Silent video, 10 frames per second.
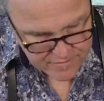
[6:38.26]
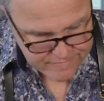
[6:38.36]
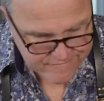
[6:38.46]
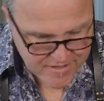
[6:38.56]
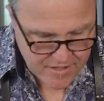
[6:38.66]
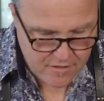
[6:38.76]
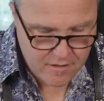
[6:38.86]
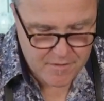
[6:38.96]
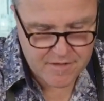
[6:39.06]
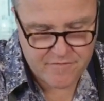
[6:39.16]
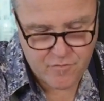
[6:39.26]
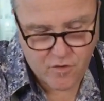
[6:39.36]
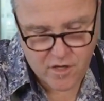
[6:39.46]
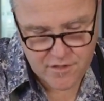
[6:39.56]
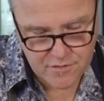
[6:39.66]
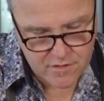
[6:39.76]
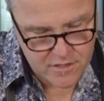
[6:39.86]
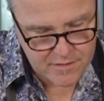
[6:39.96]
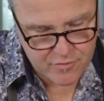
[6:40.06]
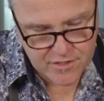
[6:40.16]
you know, I mean, if you want to do a
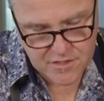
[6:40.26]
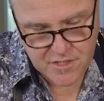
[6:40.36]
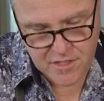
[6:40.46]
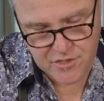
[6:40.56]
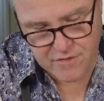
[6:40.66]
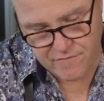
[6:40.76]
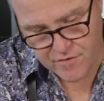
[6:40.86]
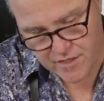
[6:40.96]
clean presentation for